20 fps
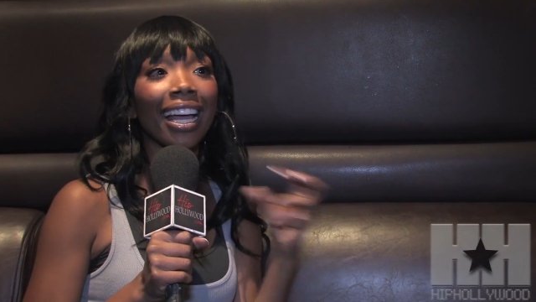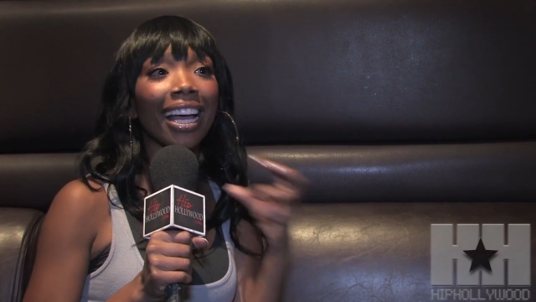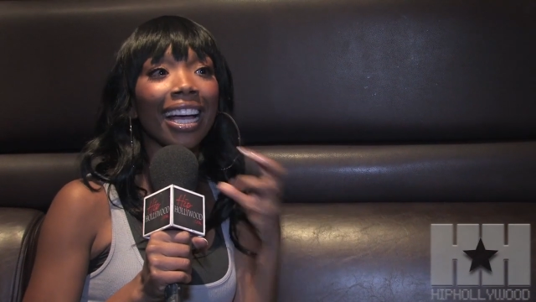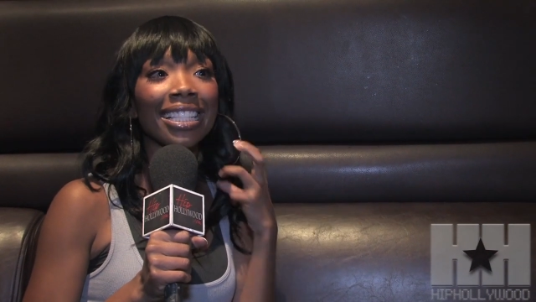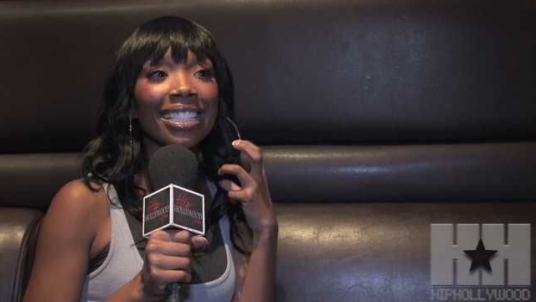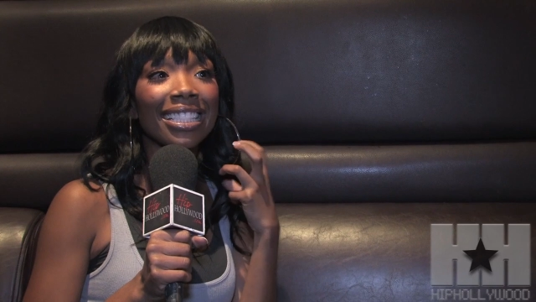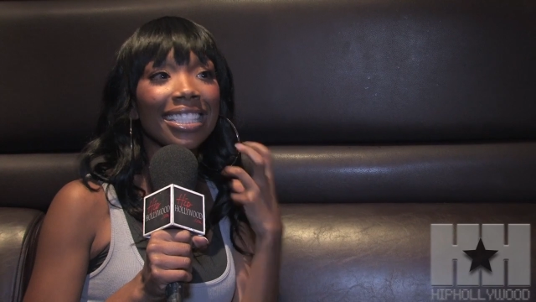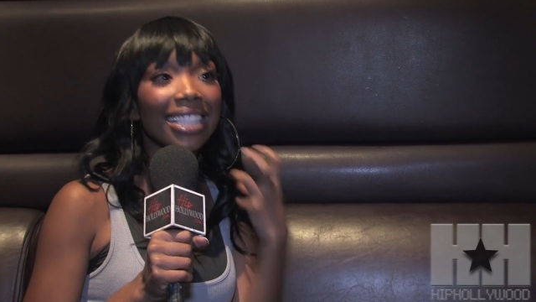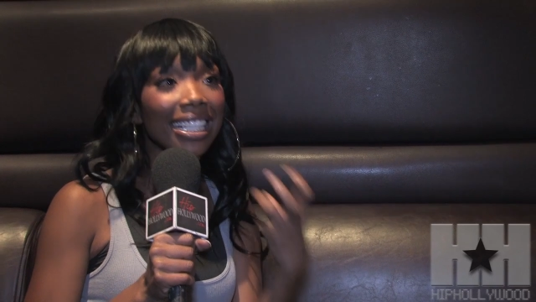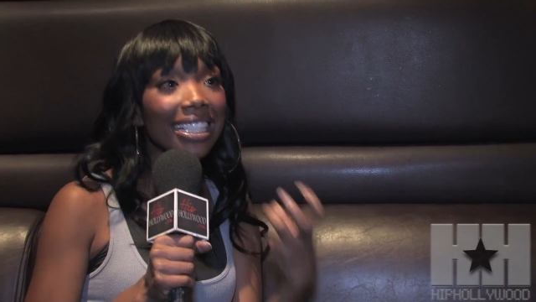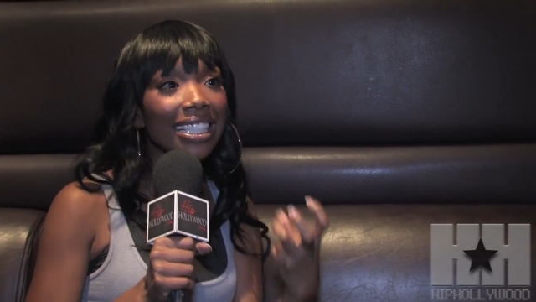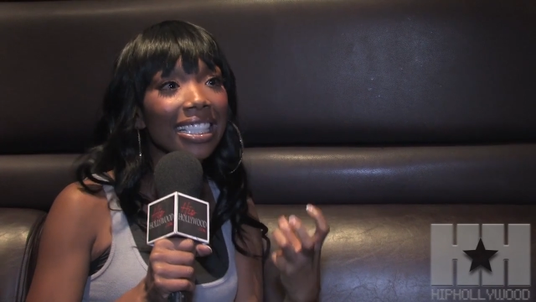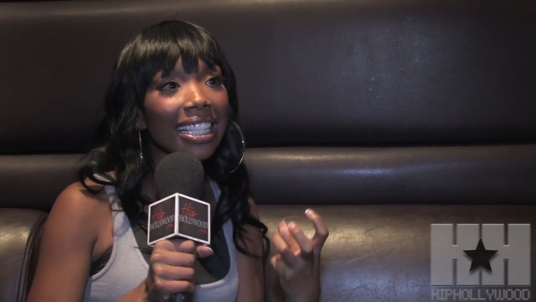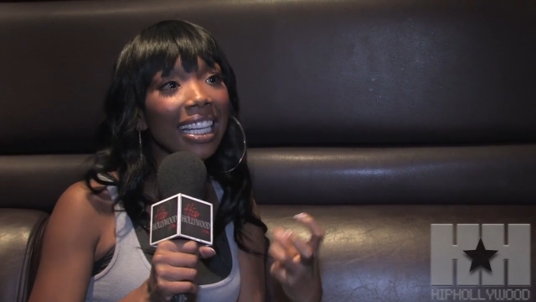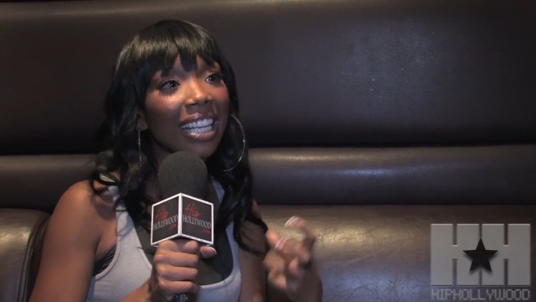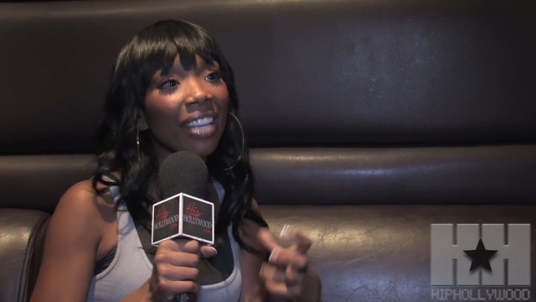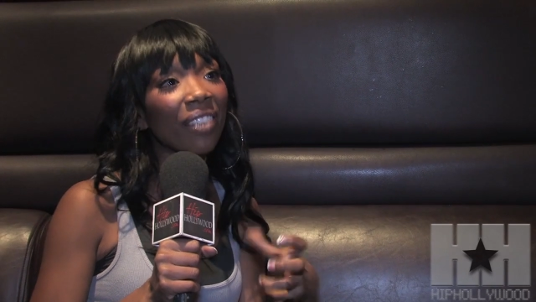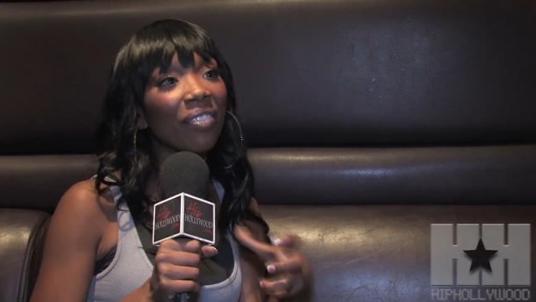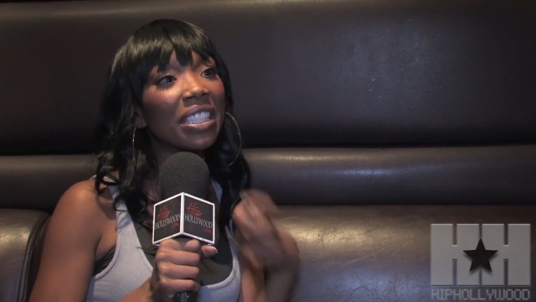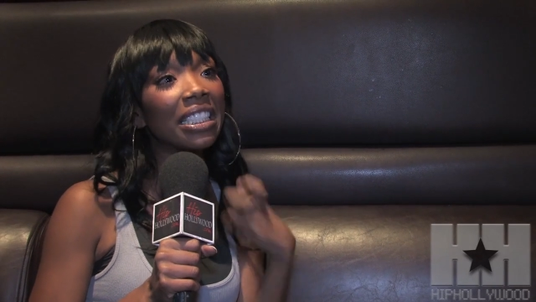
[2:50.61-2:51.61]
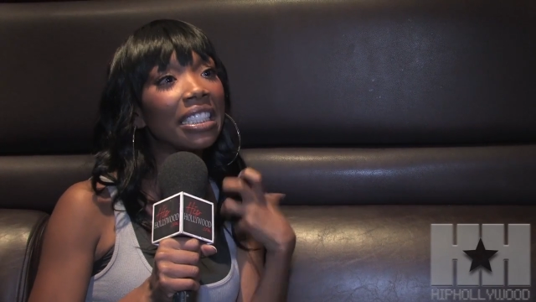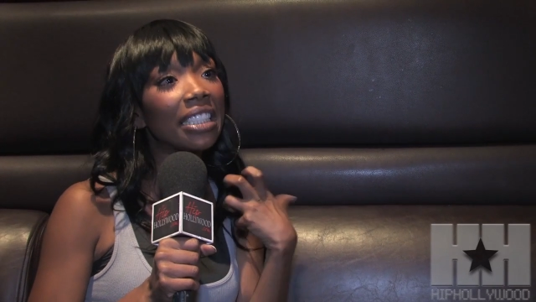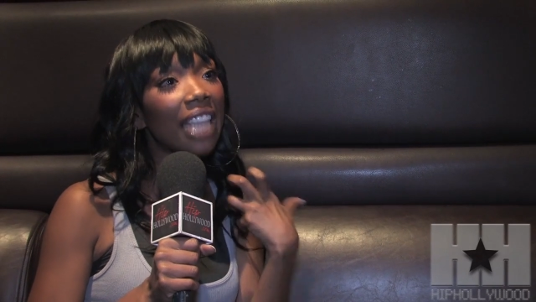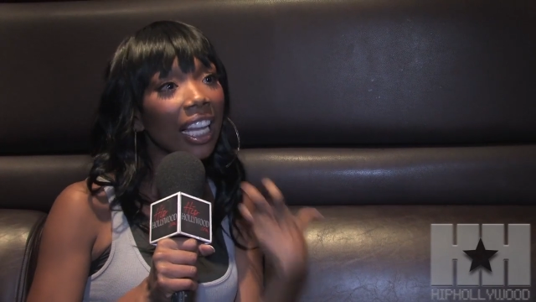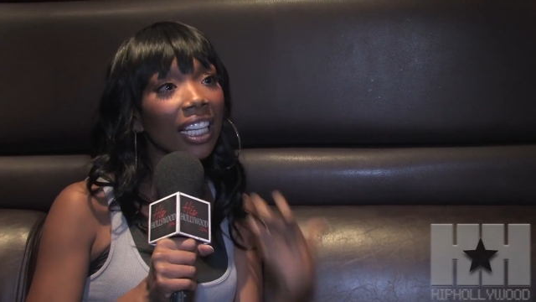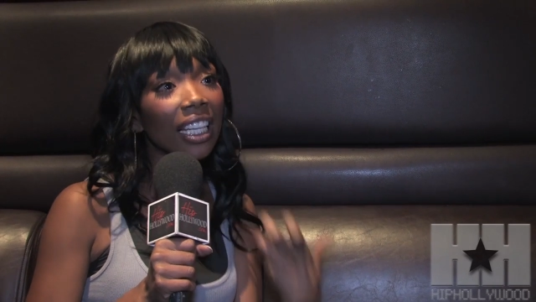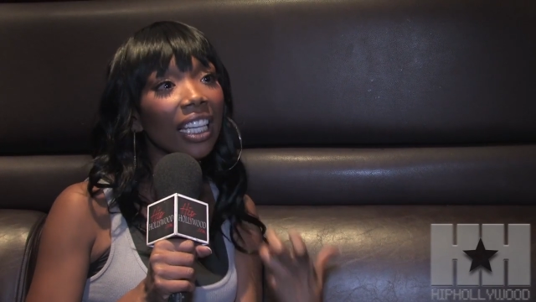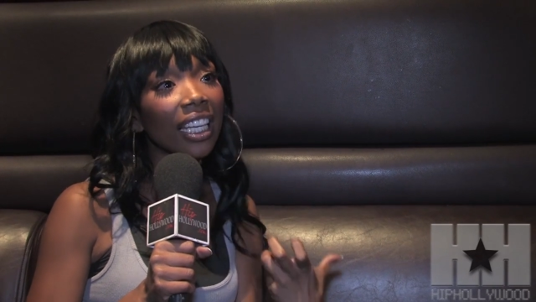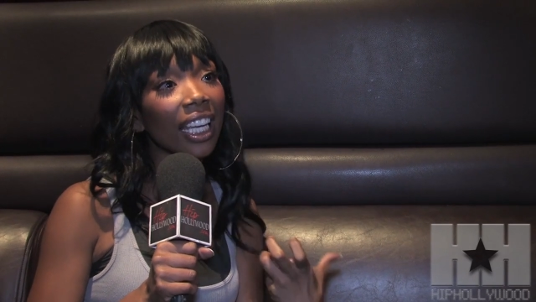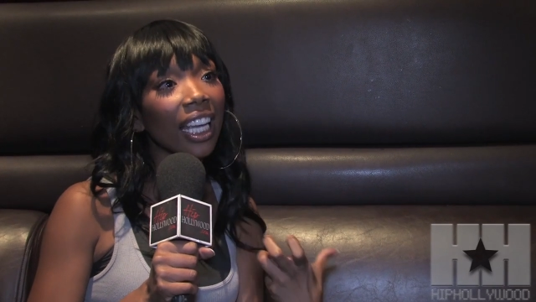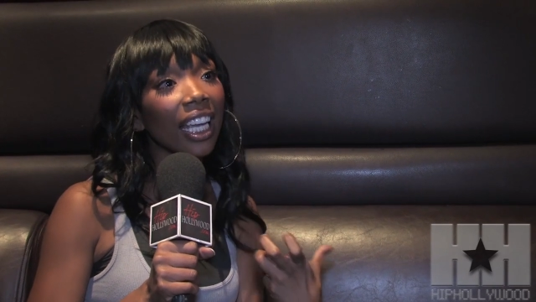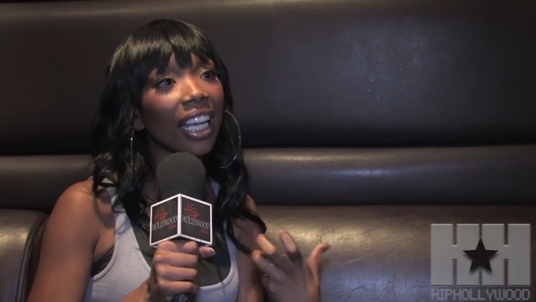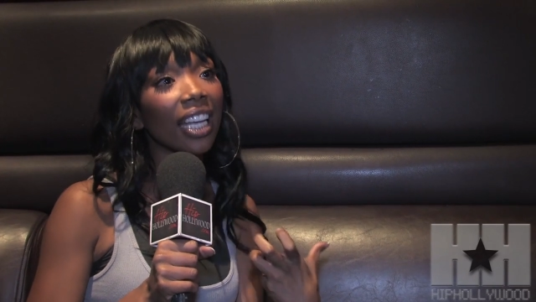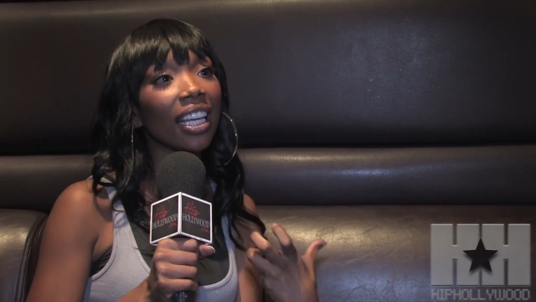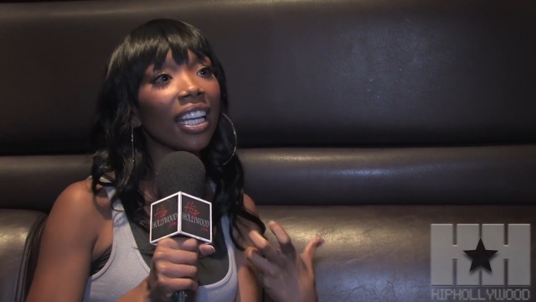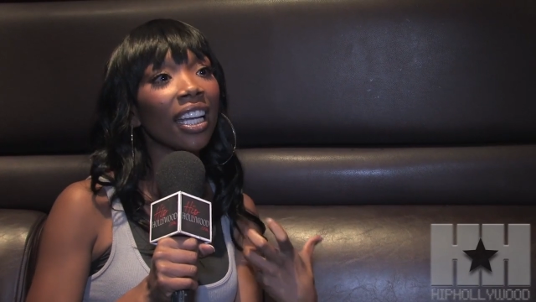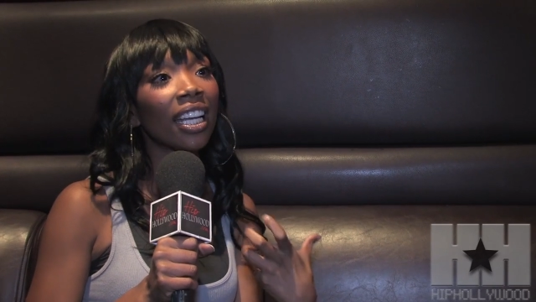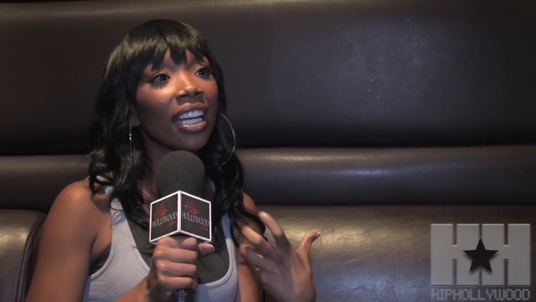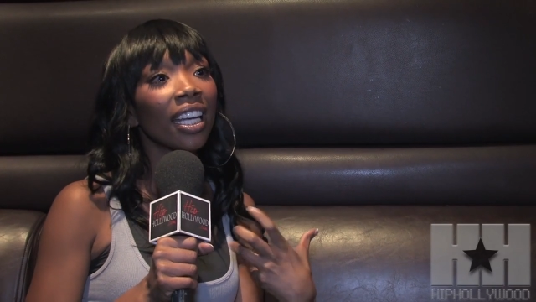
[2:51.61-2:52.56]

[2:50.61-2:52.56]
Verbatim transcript: a sensitive, delicate,